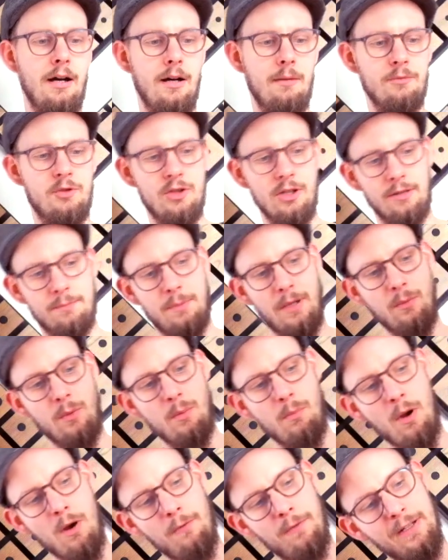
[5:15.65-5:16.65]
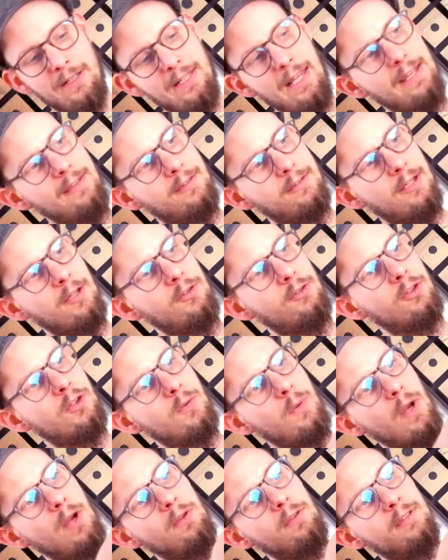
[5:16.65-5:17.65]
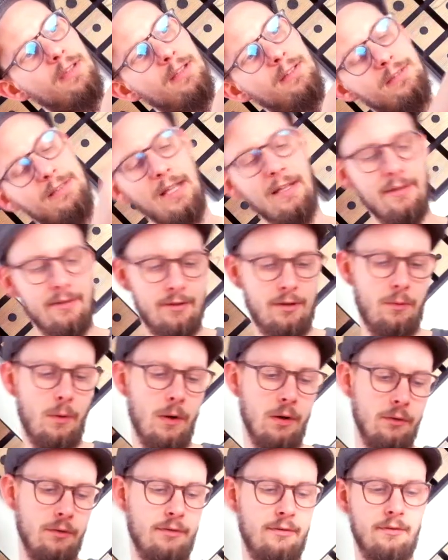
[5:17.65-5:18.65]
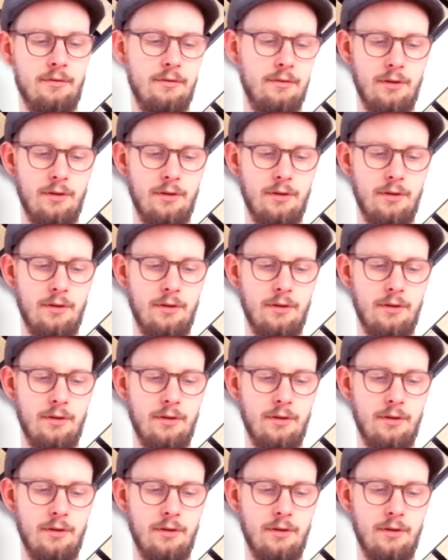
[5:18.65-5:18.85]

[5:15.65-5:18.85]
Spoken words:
Just by removing these two screws and these screws.